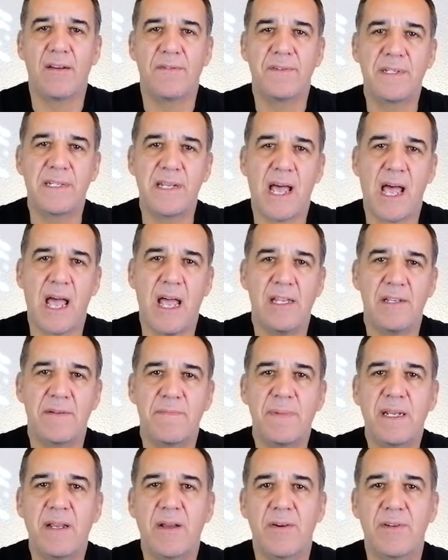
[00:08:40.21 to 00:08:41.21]
of times,
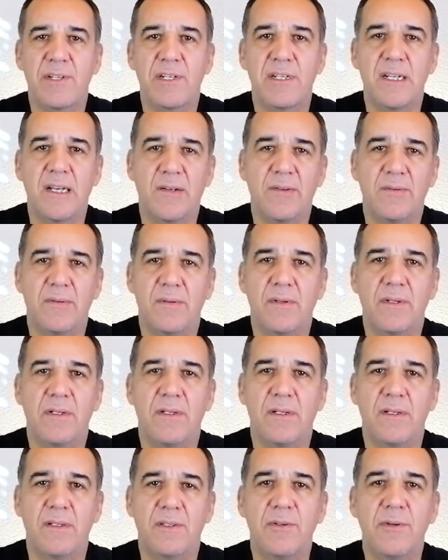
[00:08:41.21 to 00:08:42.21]
because,
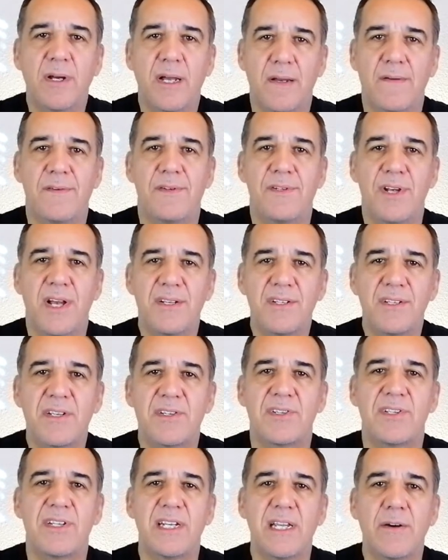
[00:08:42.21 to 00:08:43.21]
to have just a
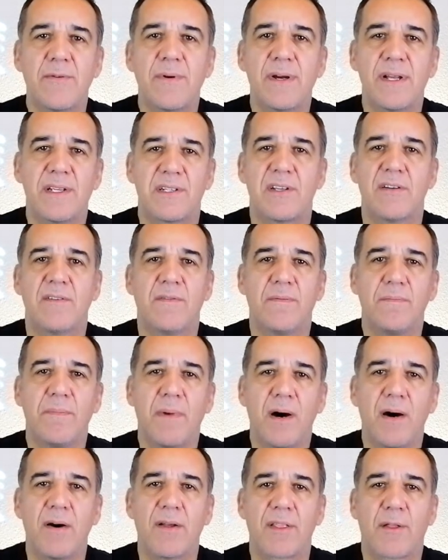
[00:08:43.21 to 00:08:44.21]
sequence of
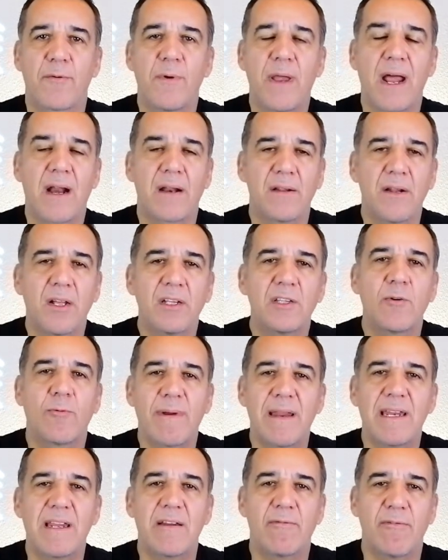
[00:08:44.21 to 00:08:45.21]
months, we are not
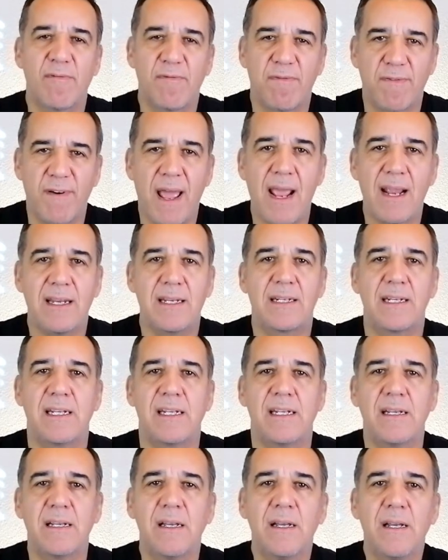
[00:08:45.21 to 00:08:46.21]
really
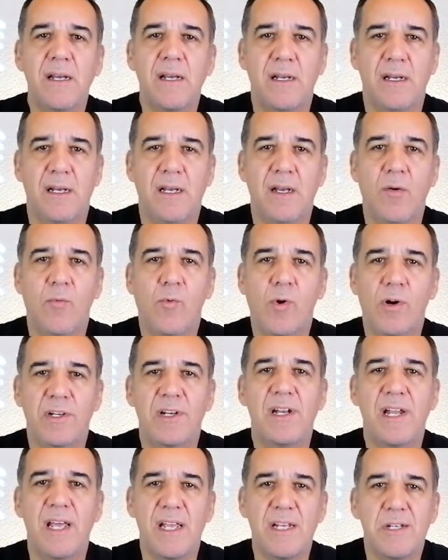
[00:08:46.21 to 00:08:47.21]
reflecting
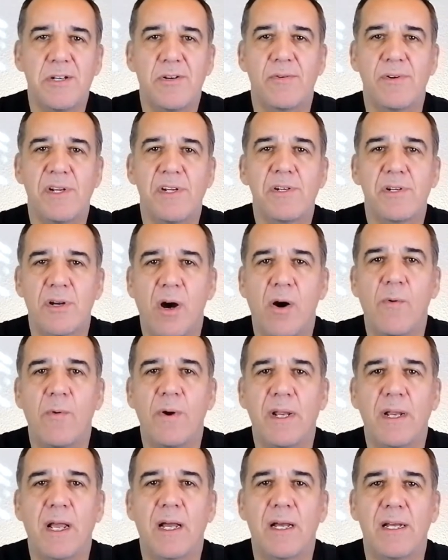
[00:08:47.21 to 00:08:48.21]
what nature is
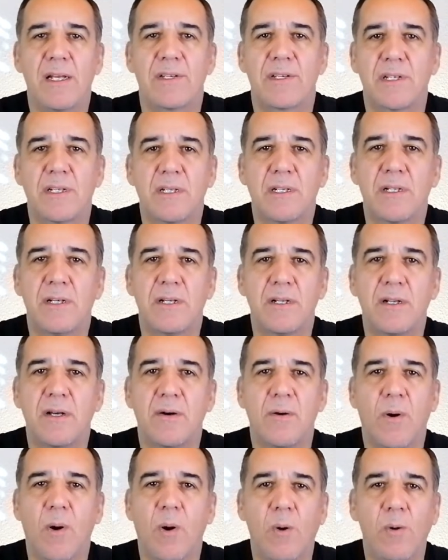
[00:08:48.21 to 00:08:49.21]
showing us,
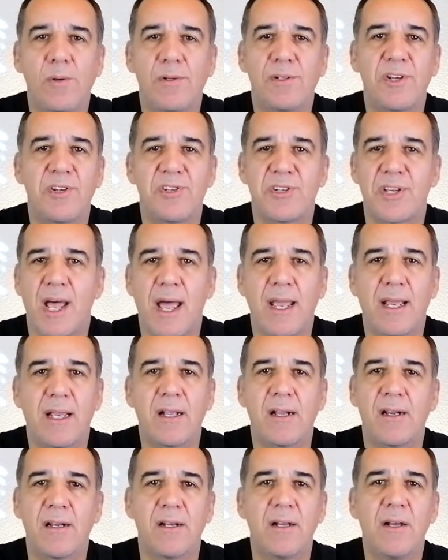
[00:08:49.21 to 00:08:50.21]
all the
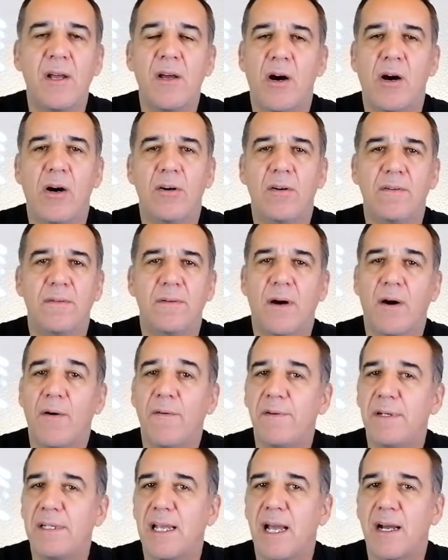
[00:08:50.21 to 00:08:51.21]
cycle
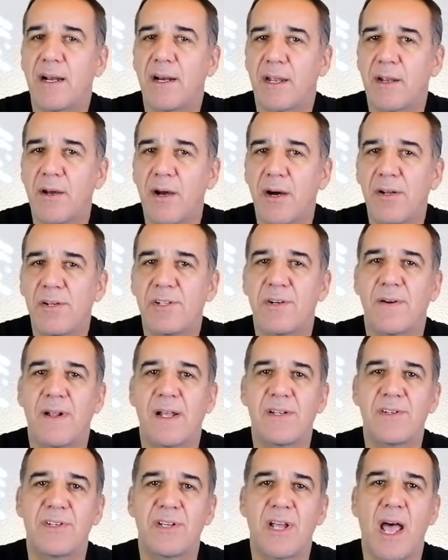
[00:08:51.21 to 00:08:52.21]
of the
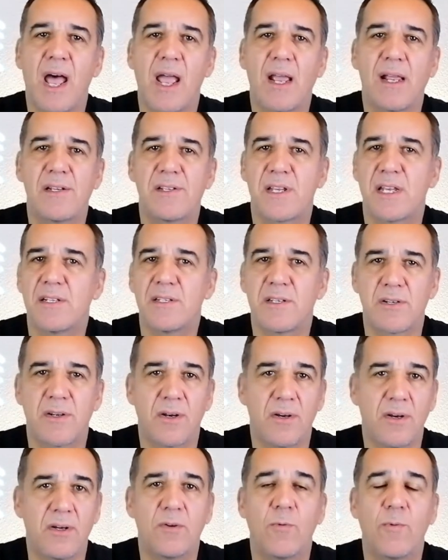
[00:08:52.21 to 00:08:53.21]
agricultural cycles and
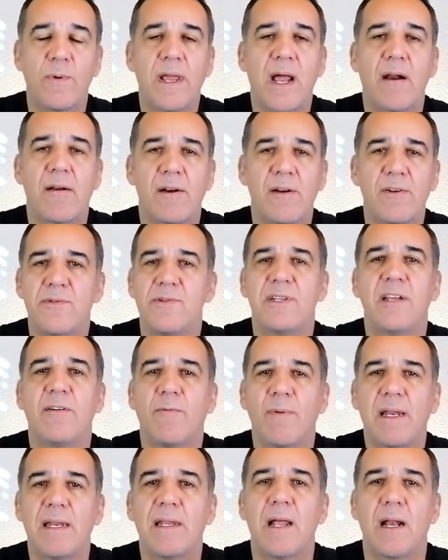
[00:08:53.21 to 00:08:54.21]
so on. We are losing
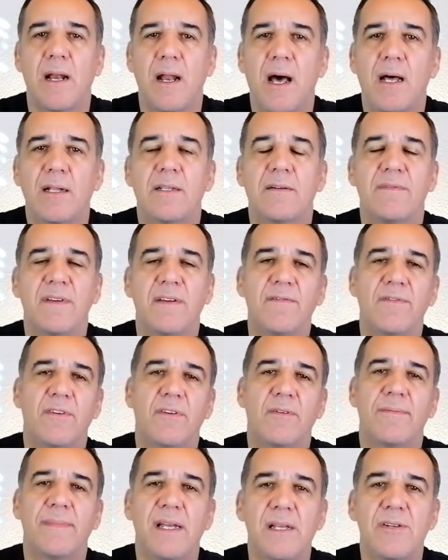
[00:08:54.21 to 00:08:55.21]
really a lot of
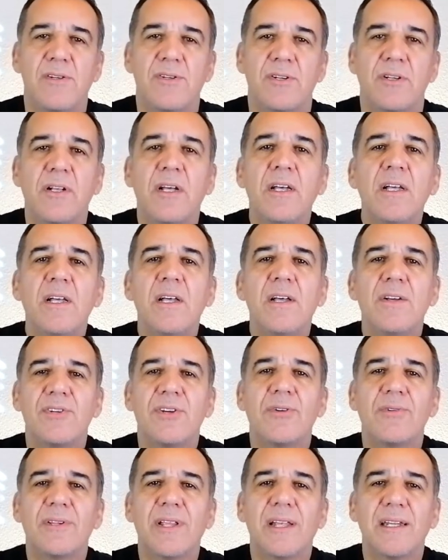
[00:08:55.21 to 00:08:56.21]
information.
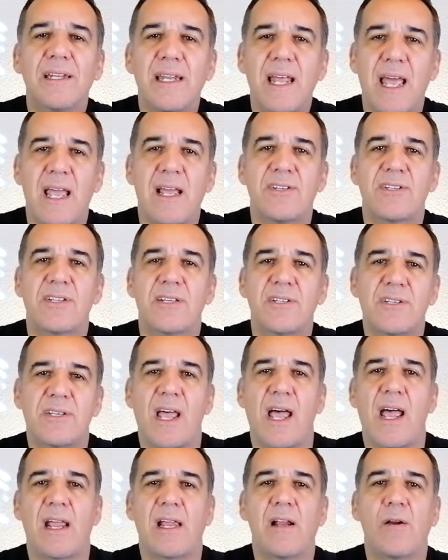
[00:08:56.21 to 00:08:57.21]
So the next
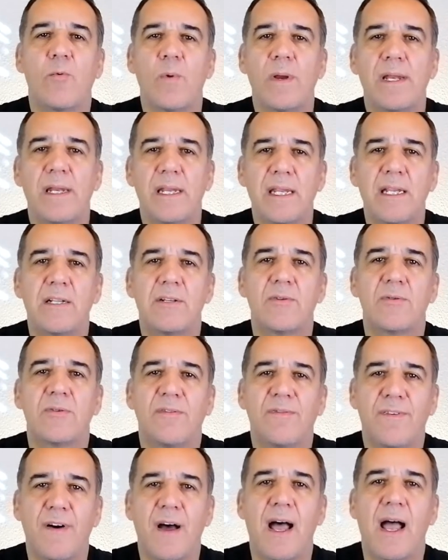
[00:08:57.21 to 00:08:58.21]
cycle we need to
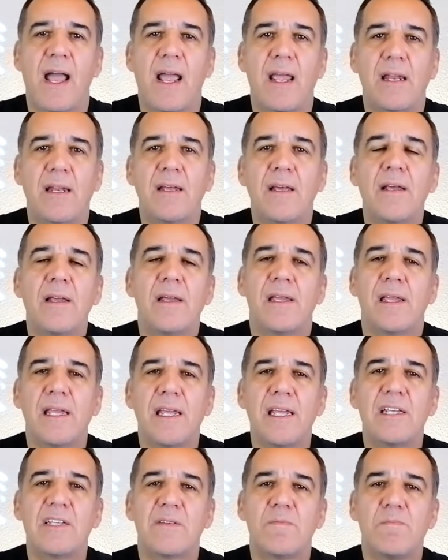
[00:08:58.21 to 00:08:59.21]
define
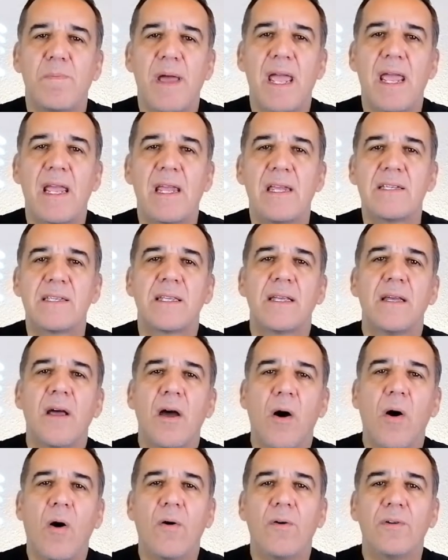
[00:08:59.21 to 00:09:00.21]
is based
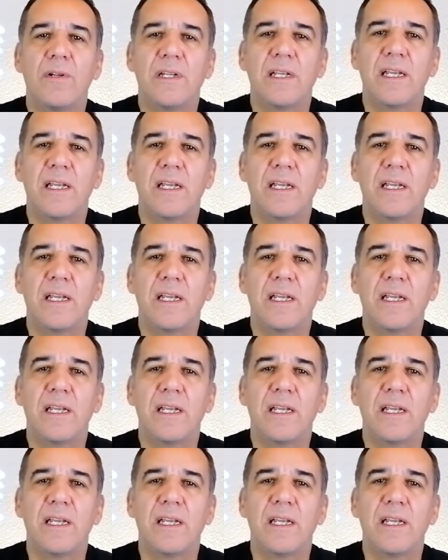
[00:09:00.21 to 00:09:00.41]
on